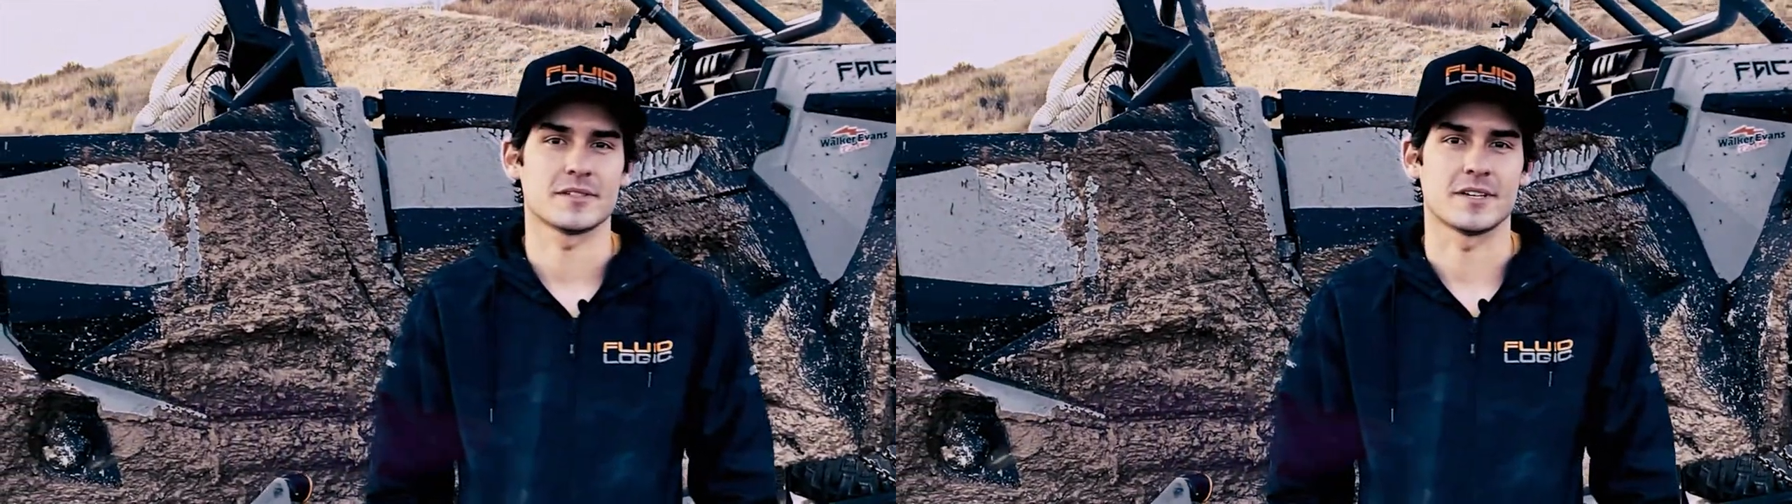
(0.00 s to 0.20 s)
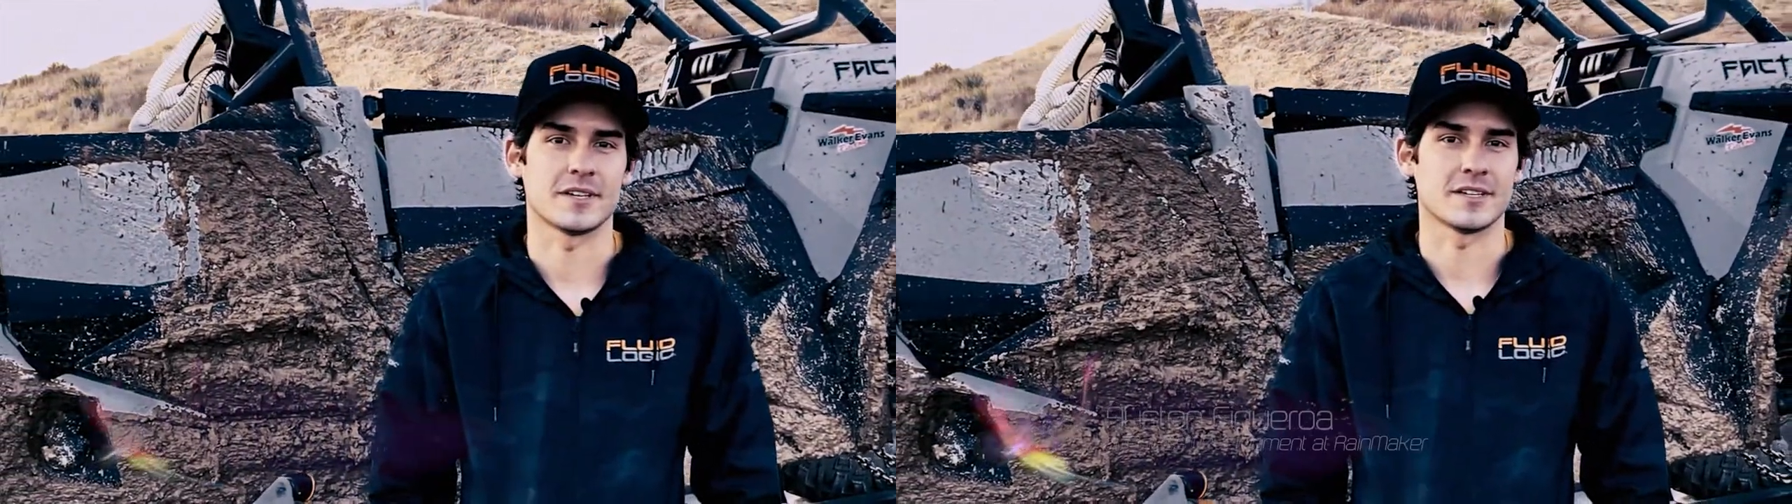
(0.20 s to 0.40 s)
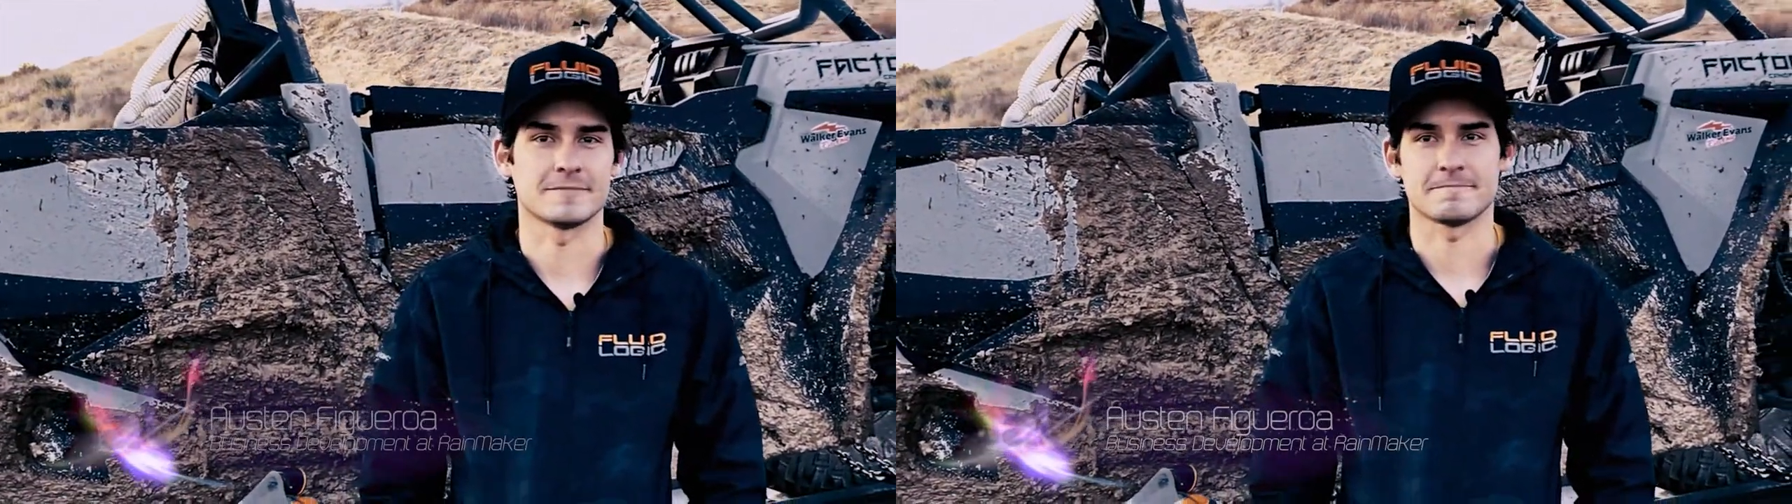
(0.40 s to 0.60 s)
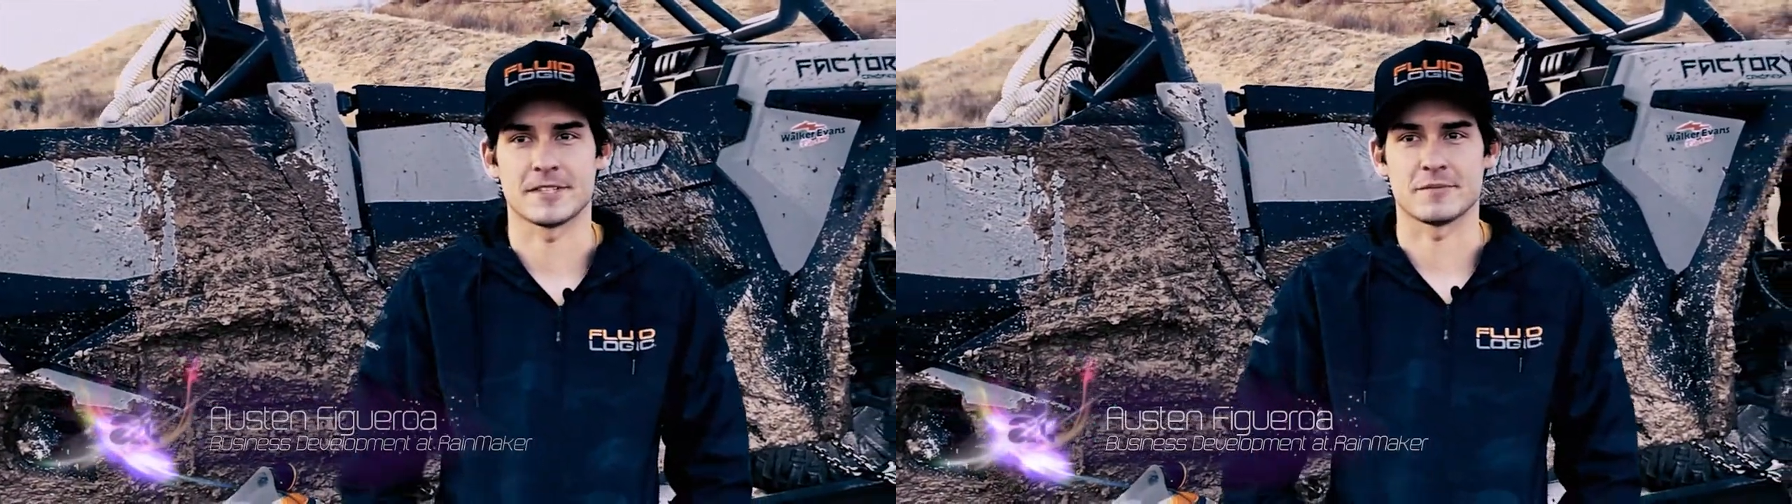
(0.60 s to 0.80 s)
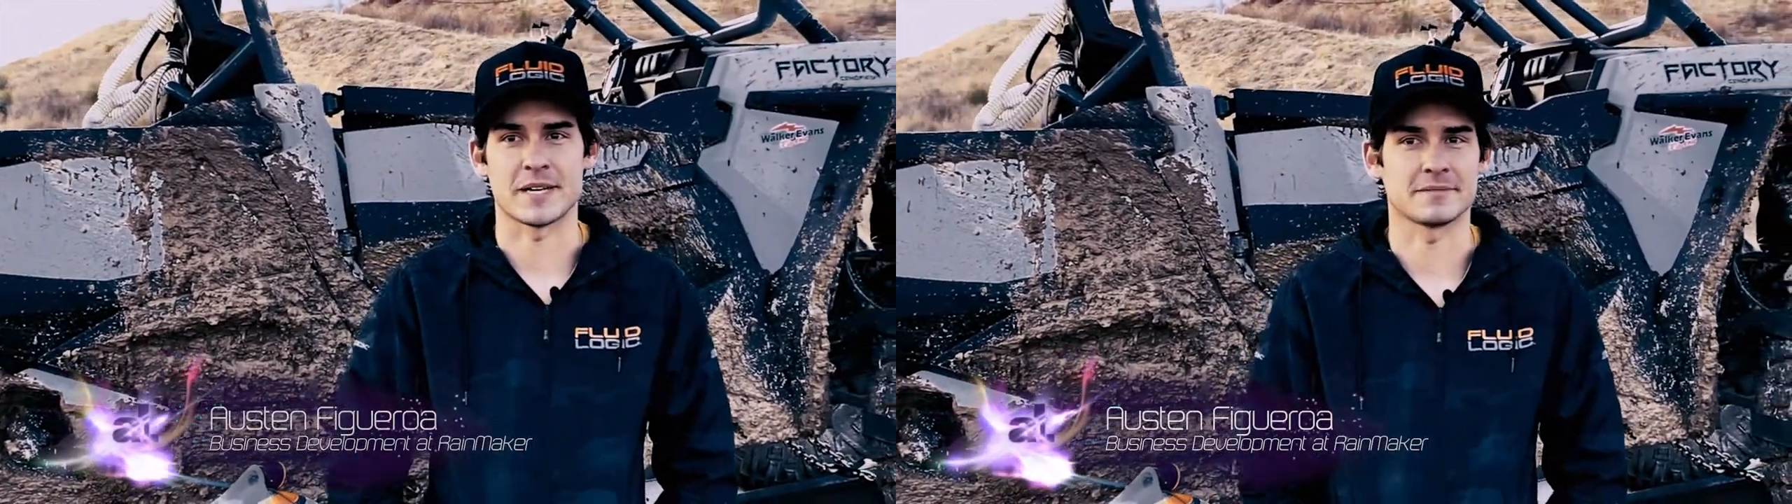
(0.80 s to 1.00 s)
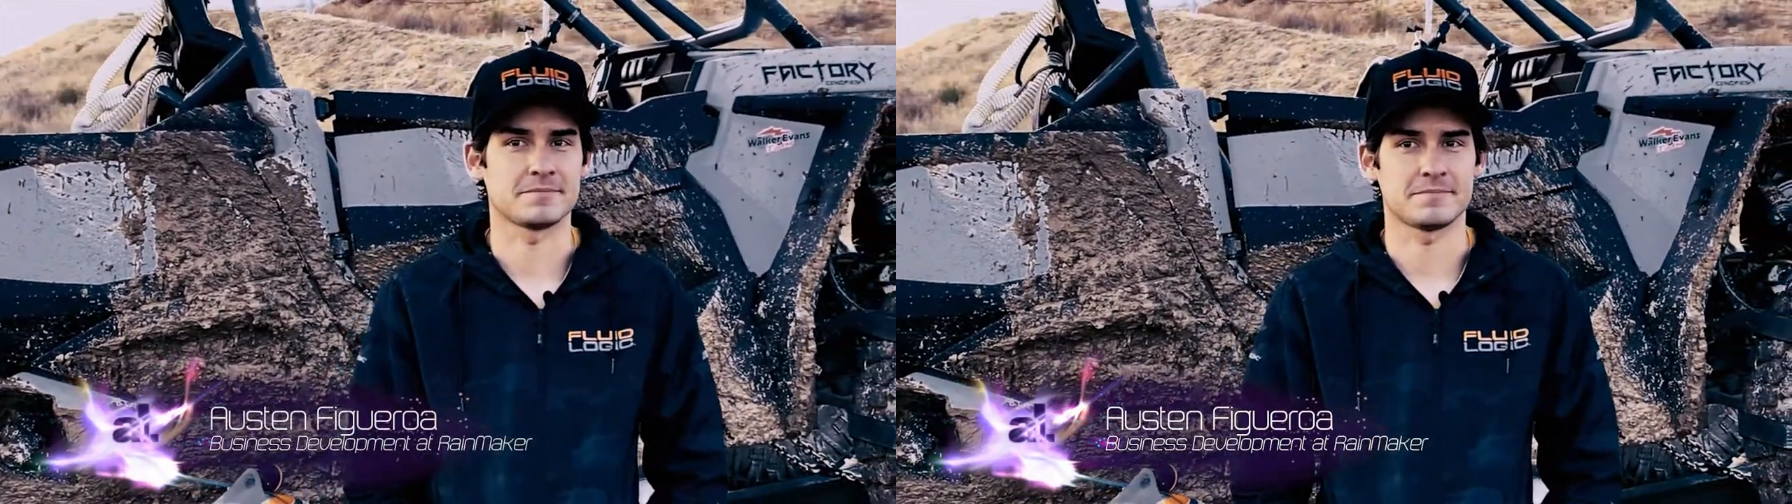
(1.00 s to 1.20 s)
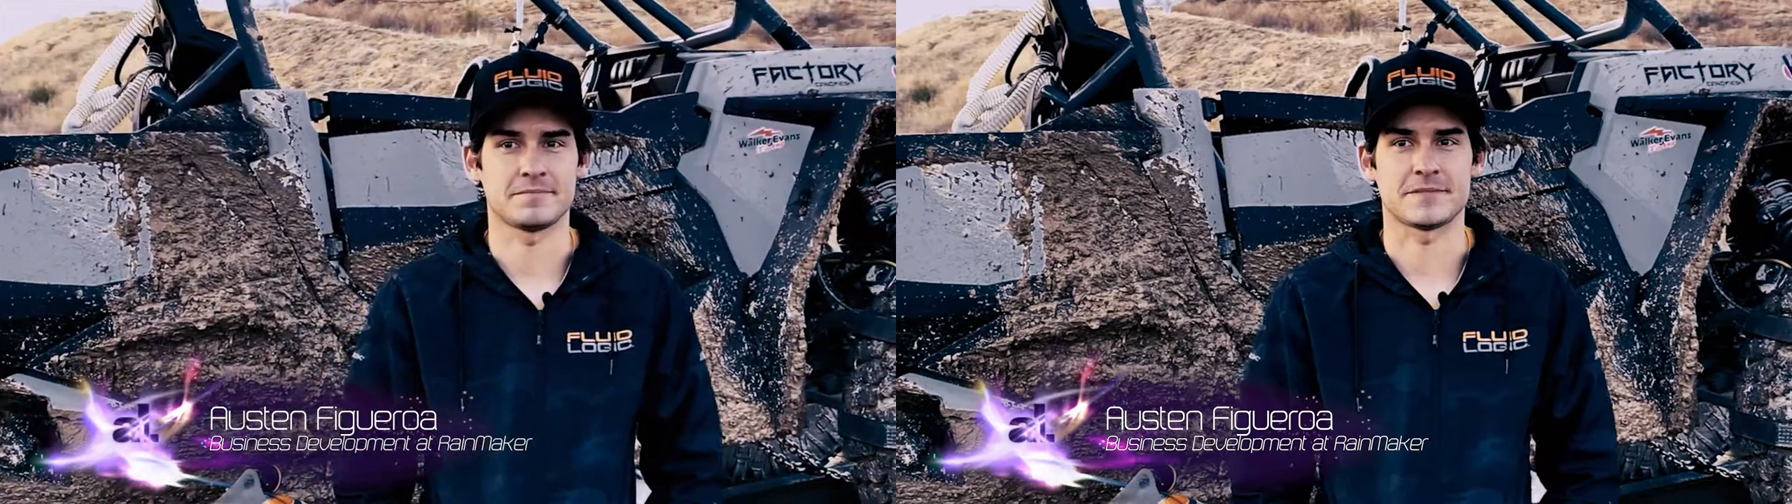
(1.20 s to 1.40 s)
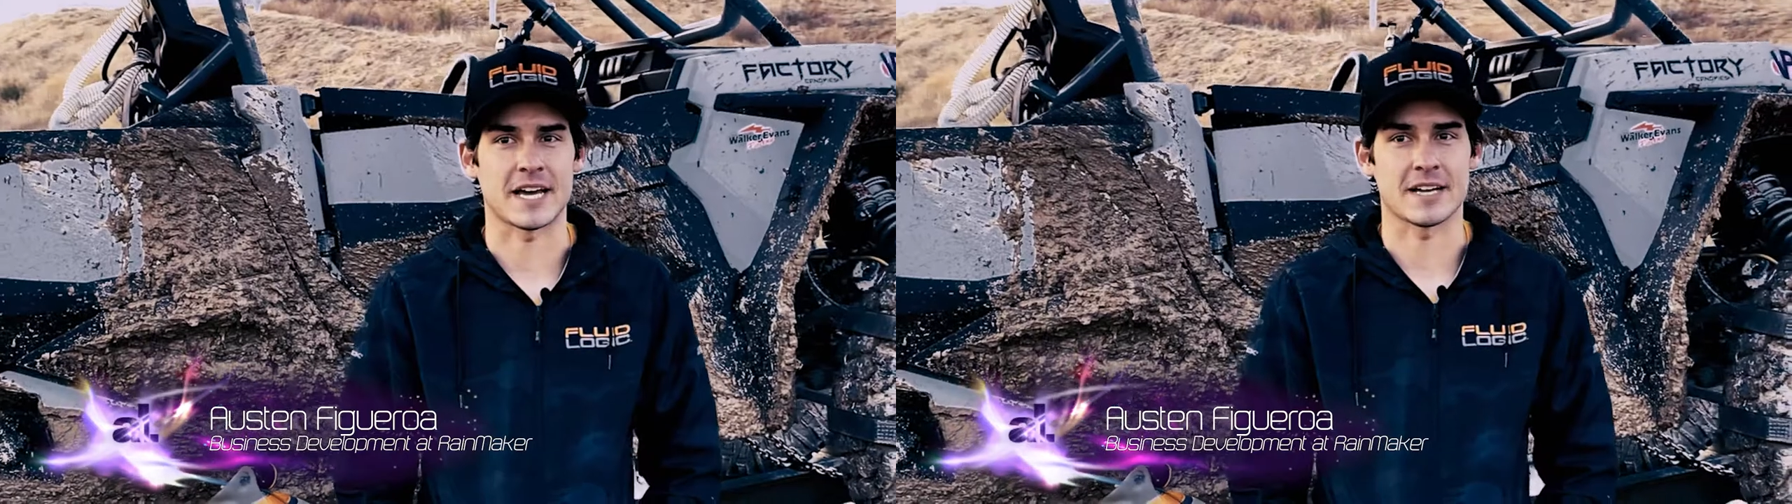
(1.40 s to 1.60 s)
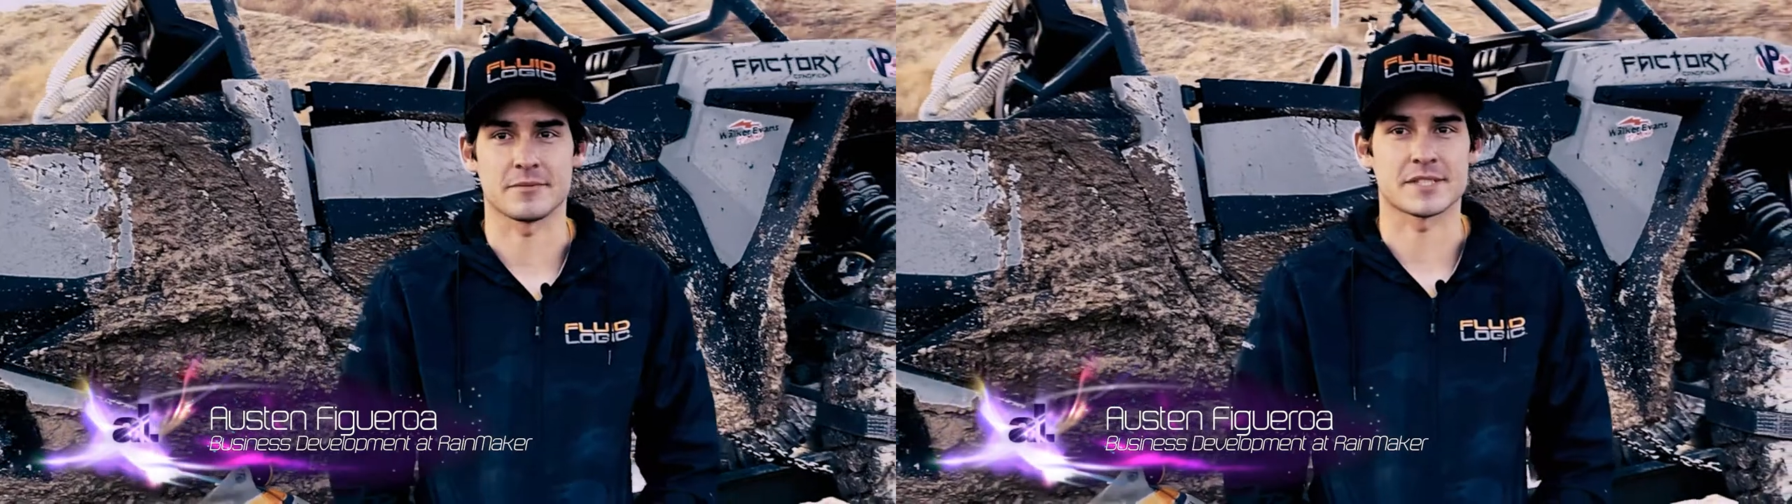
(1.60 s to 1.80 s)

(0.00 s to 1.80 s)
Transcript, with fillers: Uh, you know, my dad